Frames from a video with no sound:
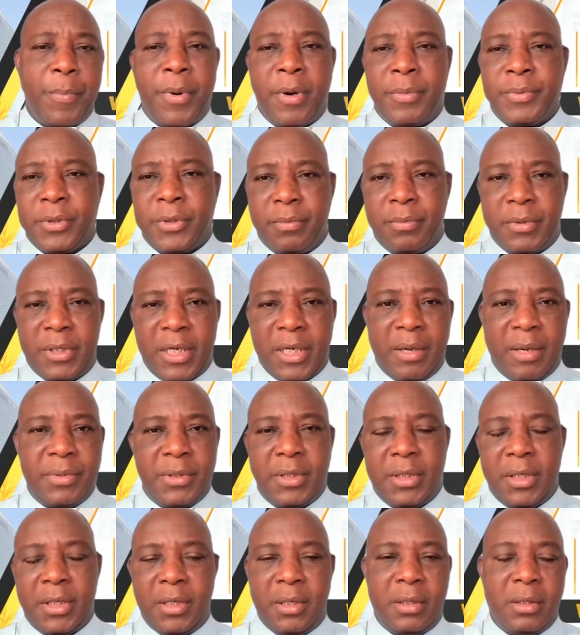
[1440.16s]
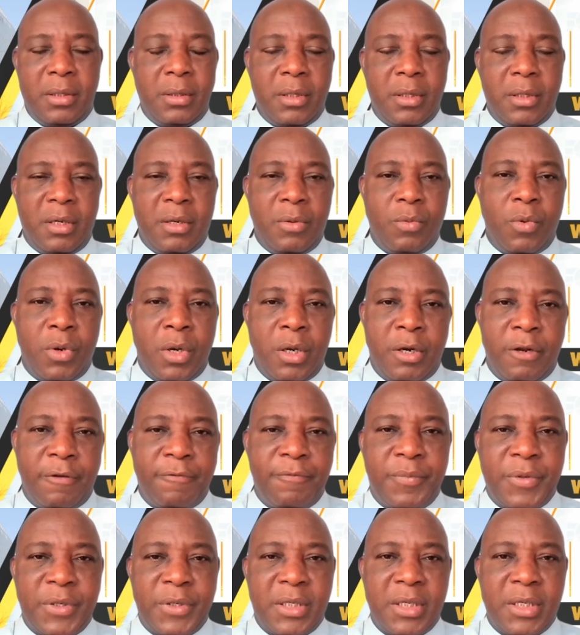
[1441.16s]
up sometimes in the world
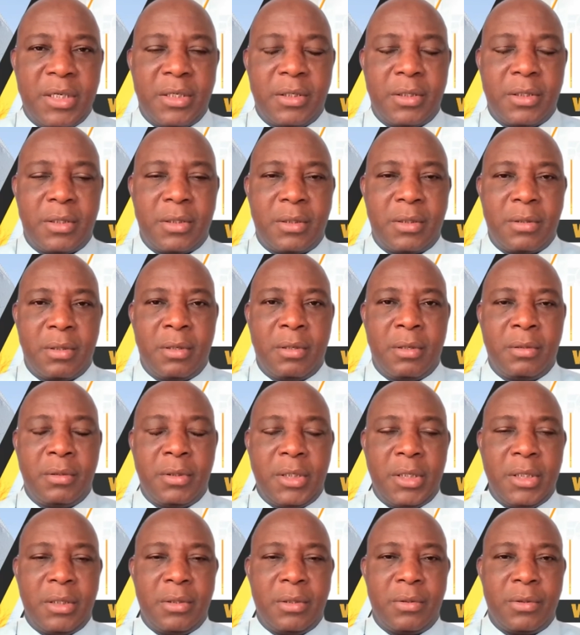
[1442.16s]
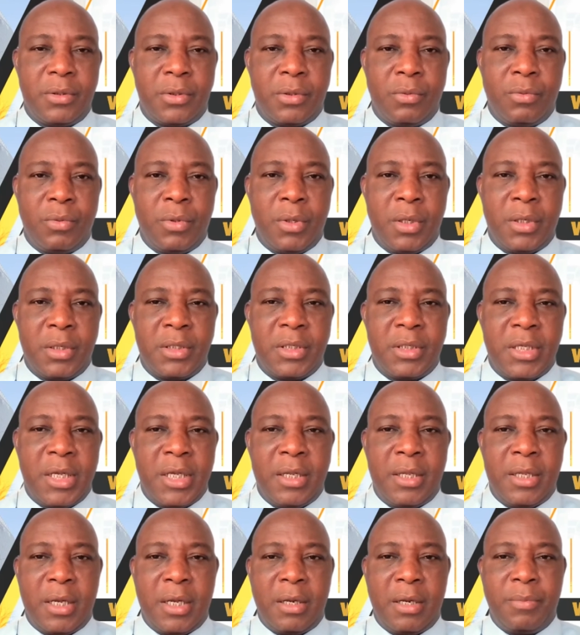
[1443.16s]
of business deals, so we
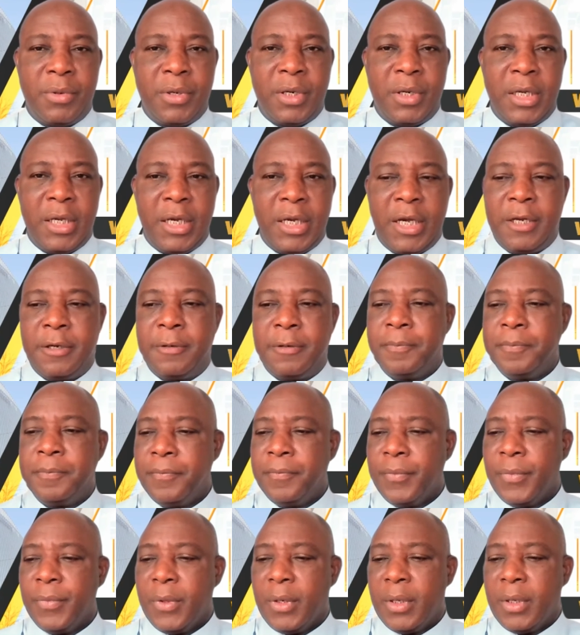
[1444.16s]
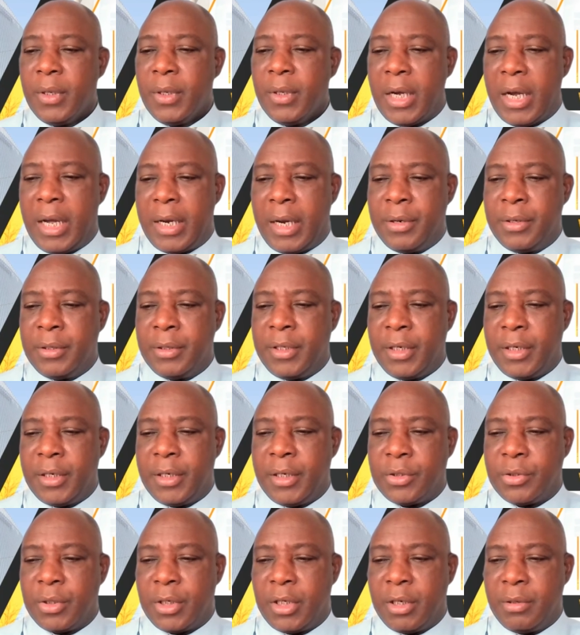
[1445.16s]
understand that. But again, I don't think
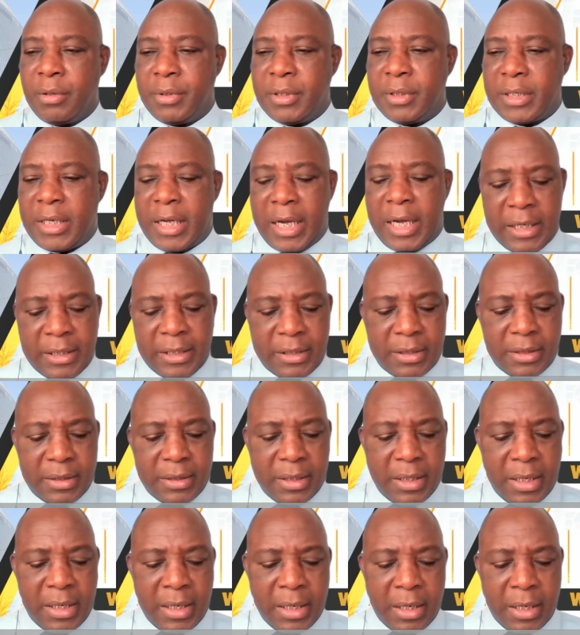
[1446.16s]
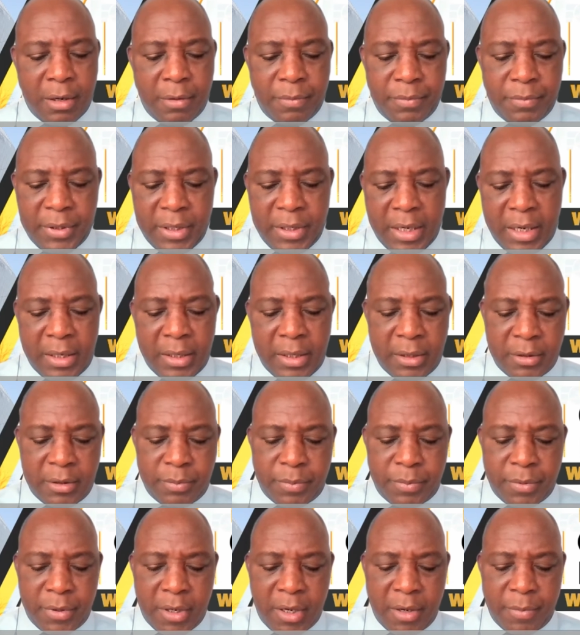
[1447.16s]
you should keep this gas company and
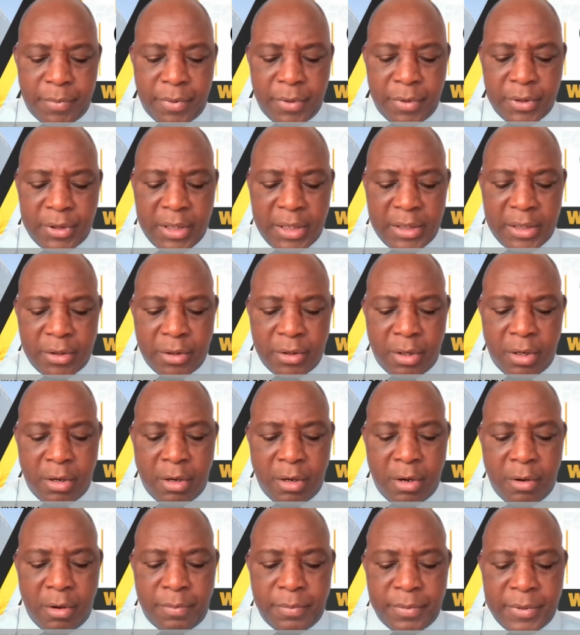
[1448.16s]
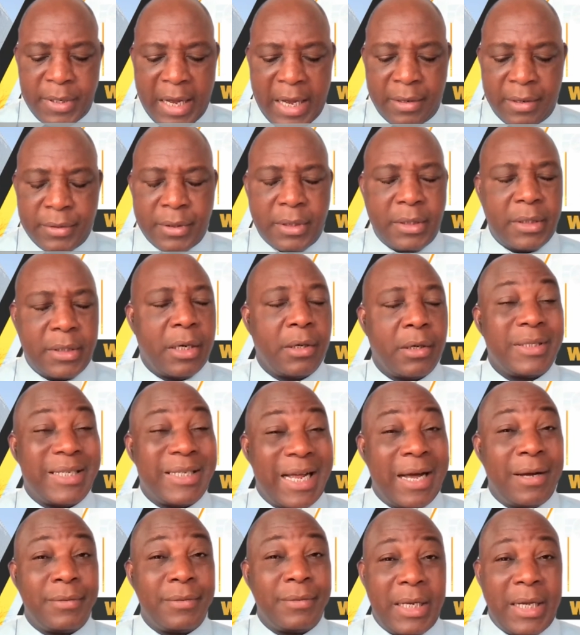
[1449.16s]
this project
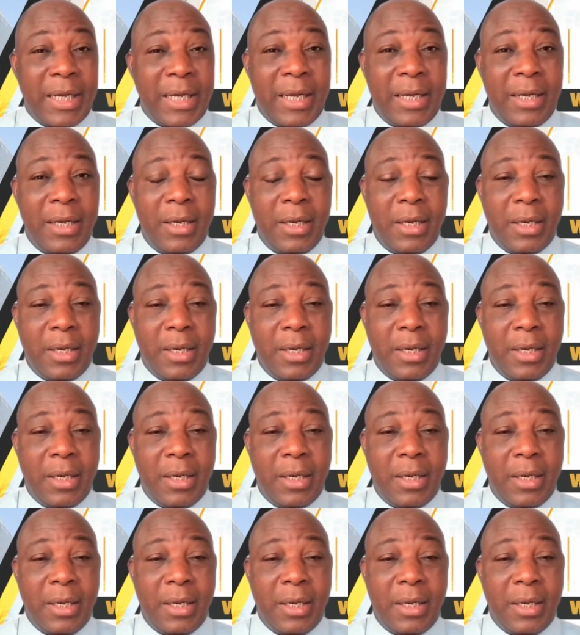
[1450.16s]
down there.